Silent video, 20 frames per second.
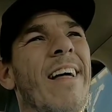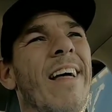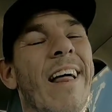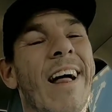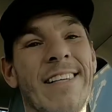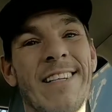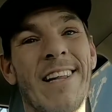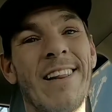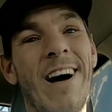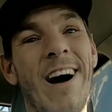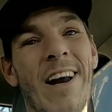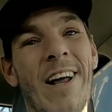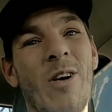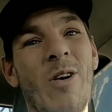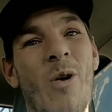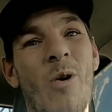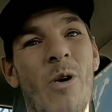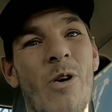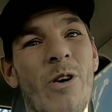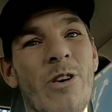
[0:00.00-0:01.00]
That's a lot of
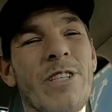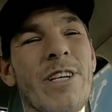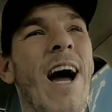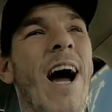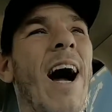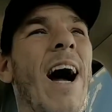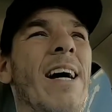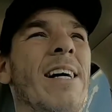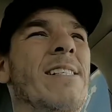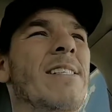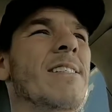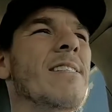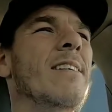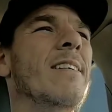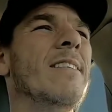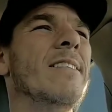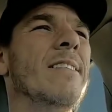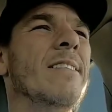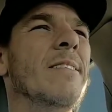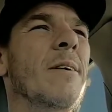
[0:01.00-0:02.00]
quarters, guys.
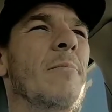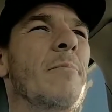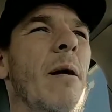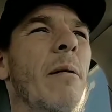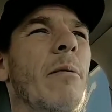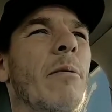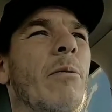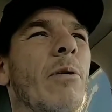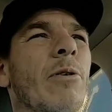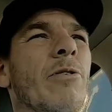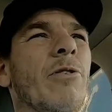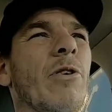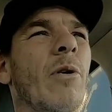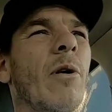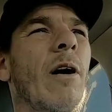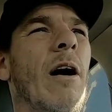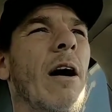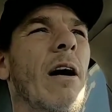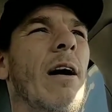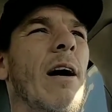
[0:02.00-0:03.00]
Maybe we'll do
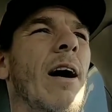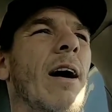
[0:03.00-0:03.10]
our